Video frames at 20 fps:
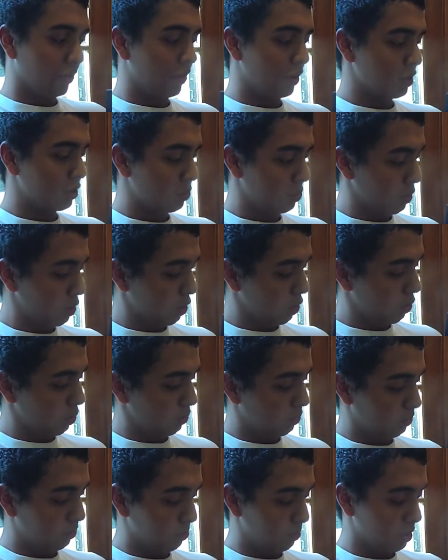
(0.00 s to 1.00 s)
first
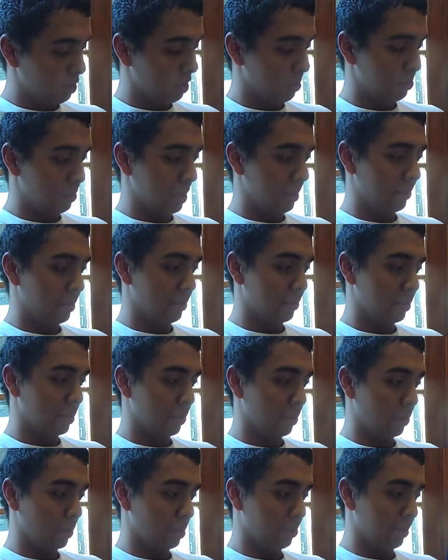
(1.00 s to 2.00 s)
real Mersenne prime number
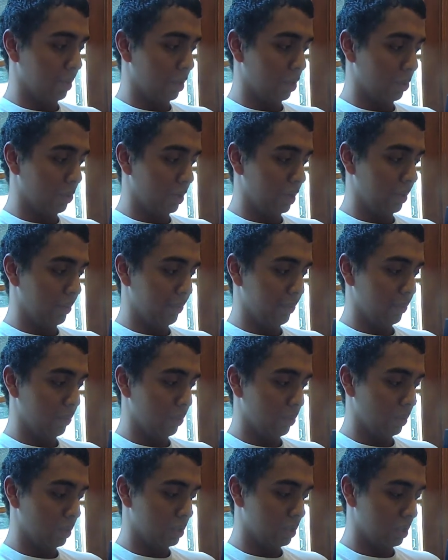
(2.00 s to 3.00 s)
would be 3,
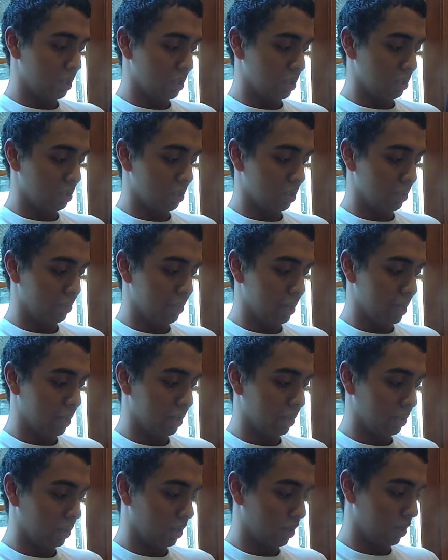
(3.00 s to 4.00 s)
which is the
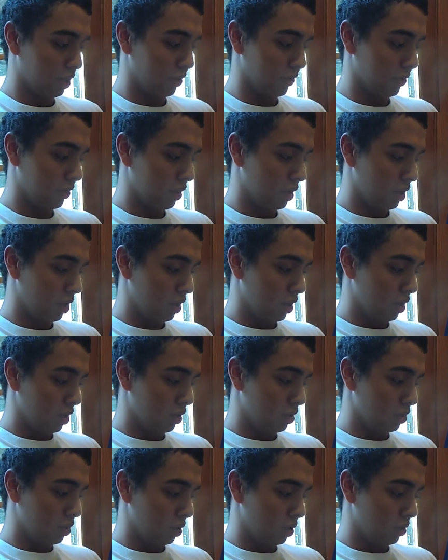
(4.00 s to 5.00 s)
product of
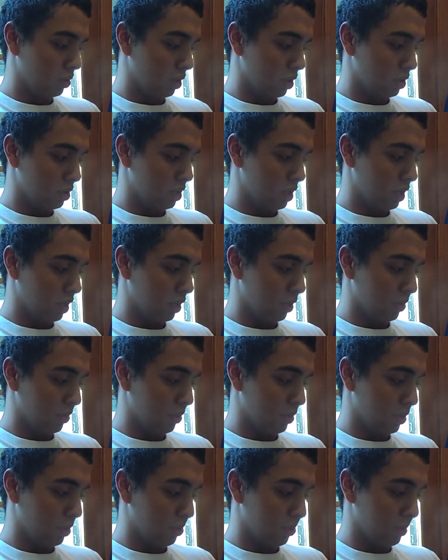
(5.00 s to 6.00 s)
2 to the second
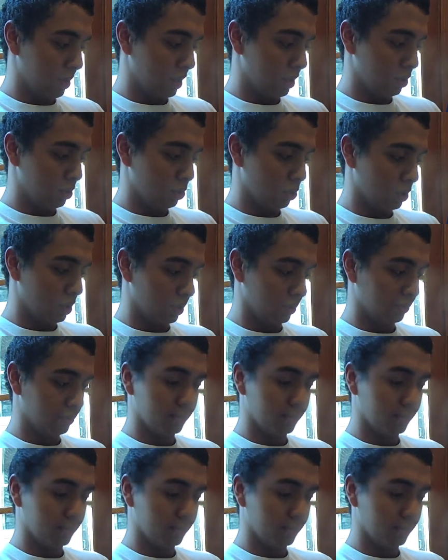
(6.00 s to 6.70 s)
minus 1.